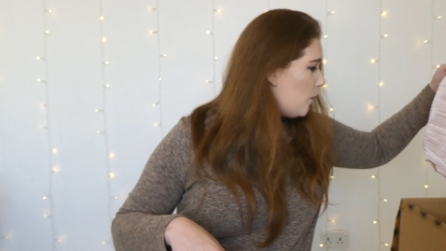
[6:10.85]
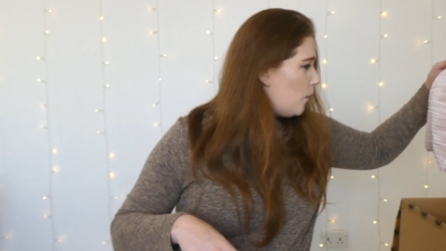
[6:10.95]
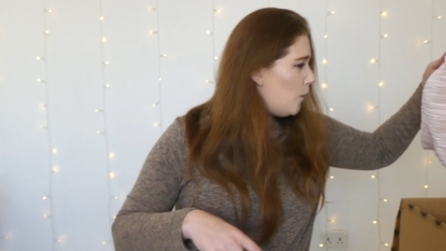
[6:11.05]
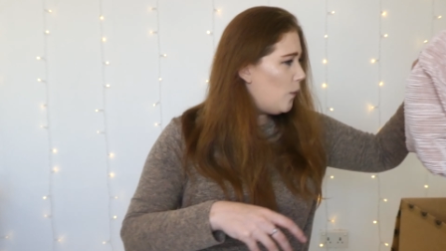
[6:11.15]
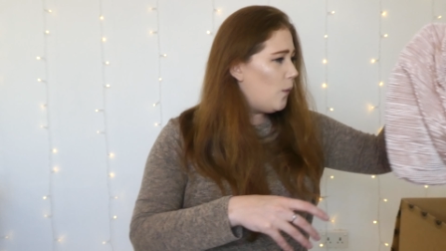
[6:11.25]

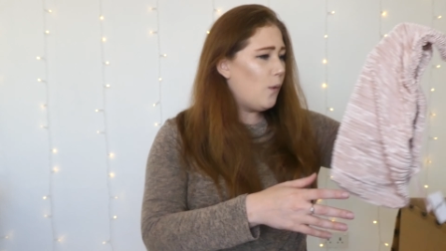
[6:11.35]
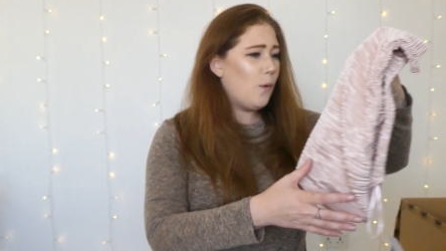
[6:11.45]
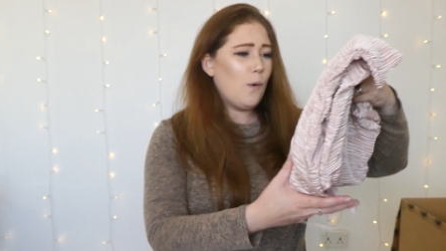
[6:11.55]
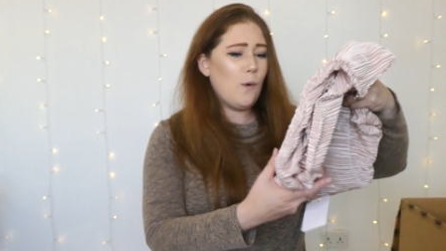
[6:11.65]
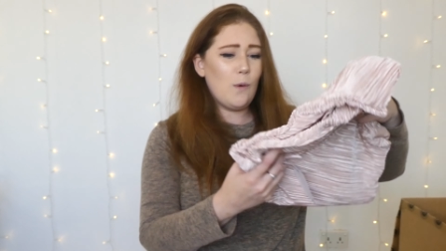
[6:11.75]

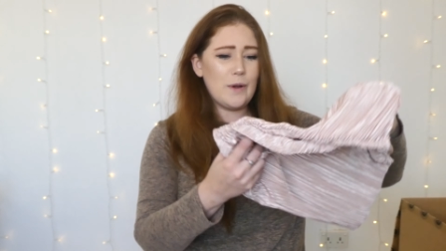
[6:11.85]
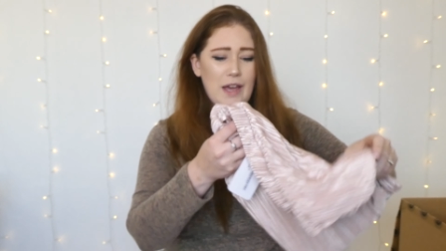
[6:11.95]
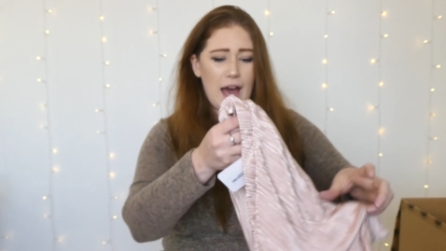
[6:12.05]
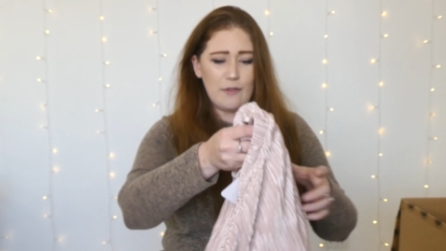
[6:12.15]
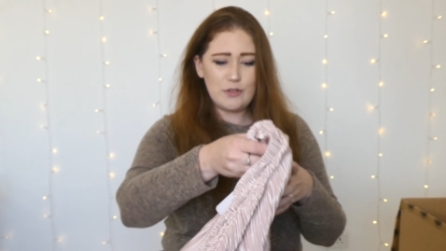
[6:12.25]
Ooh, we
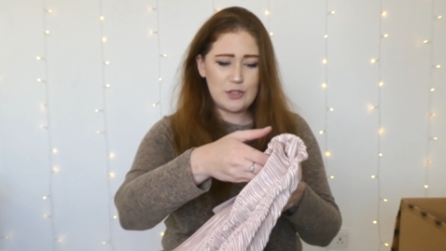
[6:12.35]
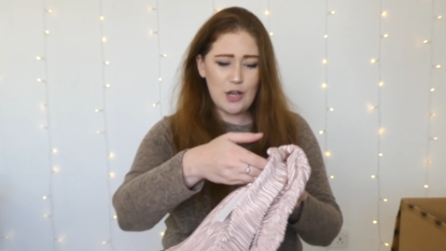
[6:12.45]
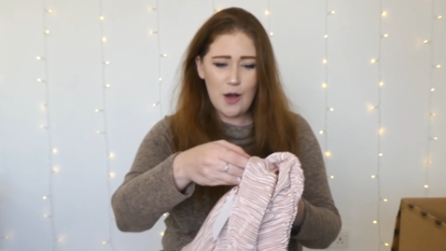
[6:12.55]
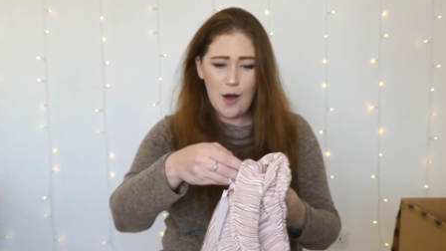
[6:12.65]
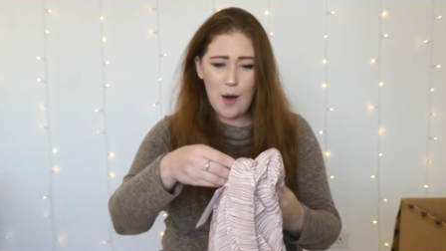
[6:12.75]
have a
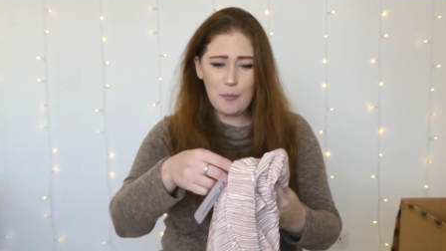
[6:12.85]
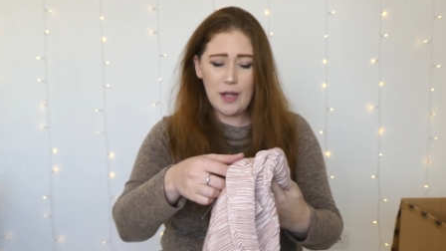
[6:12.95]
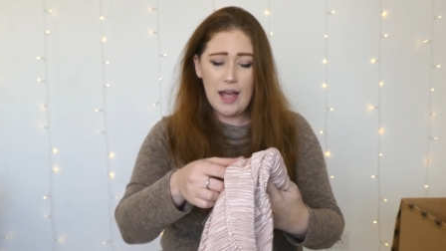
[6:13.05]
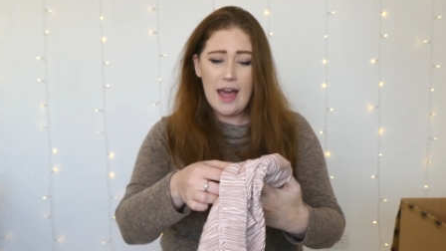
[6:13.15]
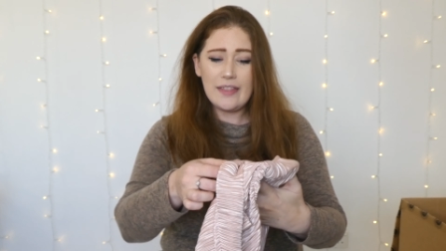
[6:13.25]
top
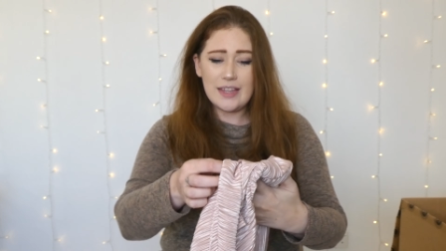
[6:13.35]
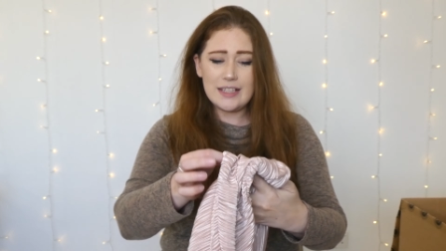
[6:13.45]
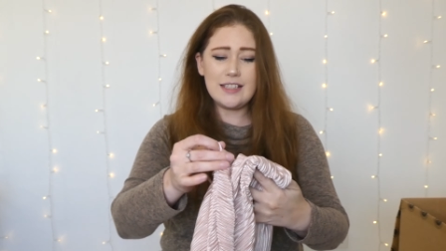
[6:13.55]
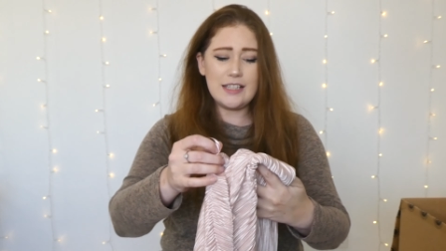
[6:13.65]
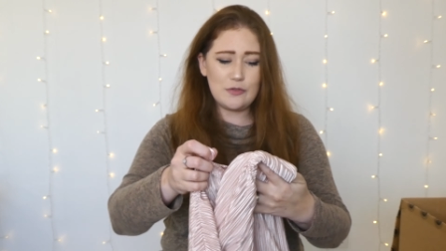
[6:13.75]

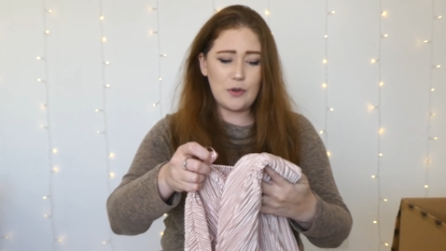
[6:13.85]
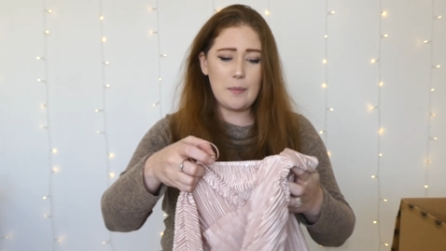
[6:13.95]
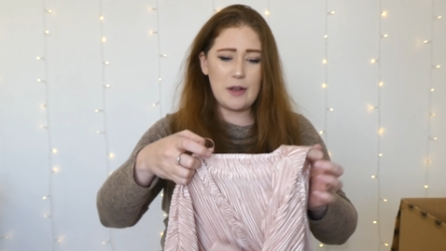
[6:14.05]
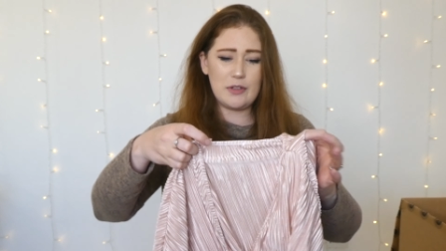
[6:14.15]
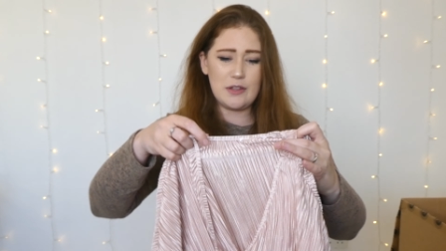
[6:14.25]
this is from
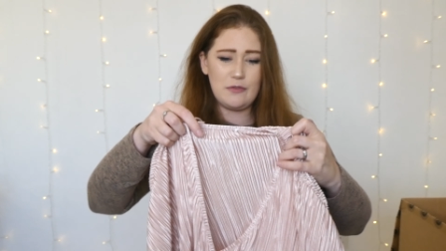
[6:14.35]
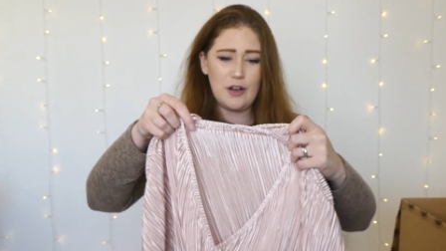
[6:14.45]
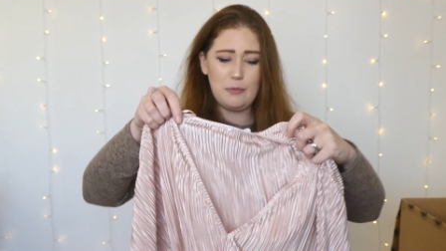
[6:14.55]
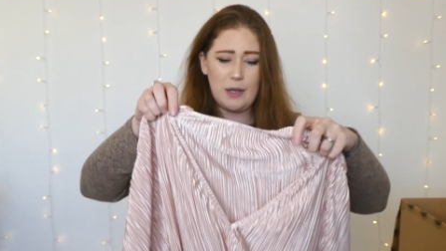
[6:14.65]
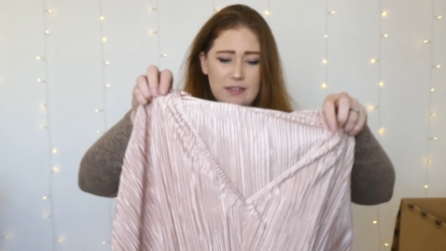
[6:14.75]
everything
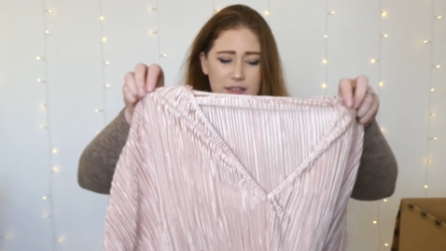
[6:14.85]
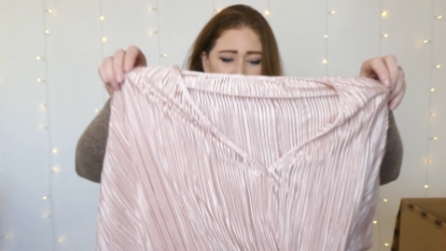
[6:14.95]
five pounds so